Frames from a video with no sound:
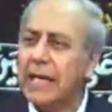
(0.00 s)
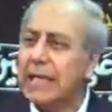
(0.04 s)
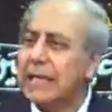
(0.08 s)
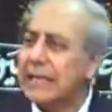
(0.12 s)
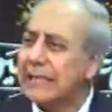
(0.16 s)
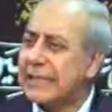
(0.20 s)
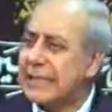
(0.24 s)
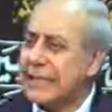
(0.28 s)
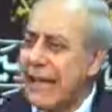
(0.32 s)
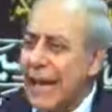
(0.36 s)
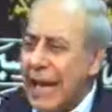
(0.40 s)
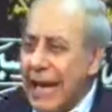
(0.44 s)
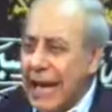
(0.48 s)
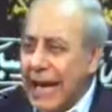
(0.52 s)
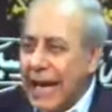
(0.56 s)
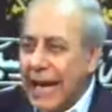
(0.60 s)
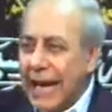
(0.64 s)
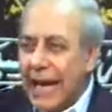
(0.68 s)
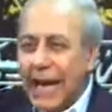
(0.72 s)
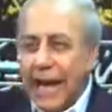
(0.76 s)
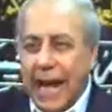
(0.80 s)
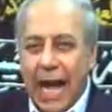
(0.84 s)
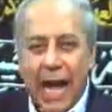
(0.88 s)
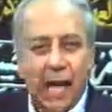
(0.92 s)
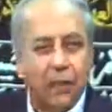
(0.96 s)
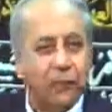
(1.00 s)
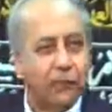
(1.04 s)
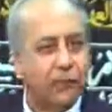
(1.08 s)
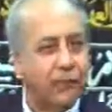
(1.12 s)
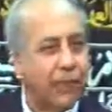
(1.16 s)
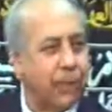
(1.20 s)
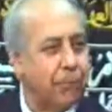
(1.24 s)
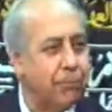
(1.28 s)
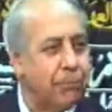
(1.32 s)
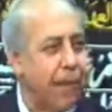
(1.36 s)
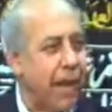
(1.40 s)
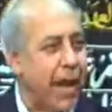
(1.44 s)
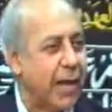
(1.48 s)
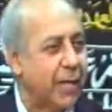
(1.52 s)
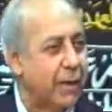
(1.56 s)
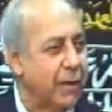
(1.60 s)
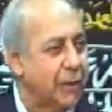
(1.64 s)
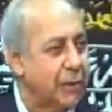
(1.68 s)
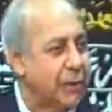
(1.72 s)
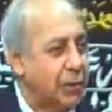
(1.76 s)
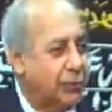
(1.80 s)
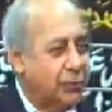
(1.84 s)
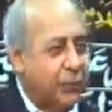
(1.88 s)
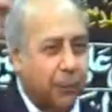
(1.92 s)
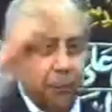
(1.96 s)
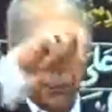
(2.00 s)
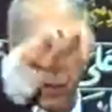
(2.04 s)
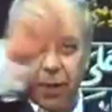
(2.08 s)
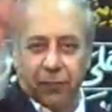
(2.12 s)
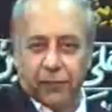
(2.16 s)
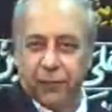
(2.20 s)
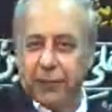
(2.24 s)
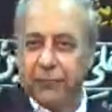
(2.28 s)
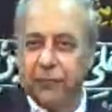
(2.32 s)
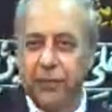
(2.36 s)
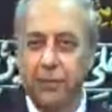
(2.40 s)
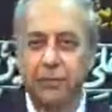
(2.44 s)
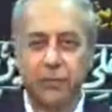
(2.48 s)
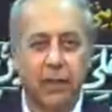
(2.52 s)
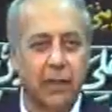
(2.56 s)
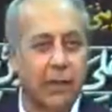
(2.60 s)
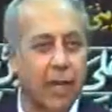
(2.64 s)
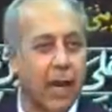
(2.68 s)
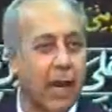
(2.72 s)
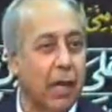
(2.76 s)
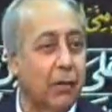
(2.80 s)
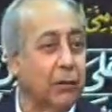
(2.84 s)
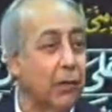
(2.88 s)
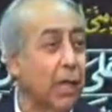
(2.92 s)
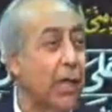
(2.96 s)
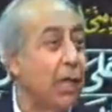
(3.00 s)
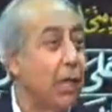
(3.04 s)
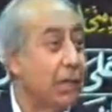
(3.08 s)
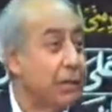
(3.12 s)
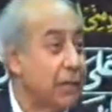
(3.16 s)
singling out companions of the Prophet from the crowd,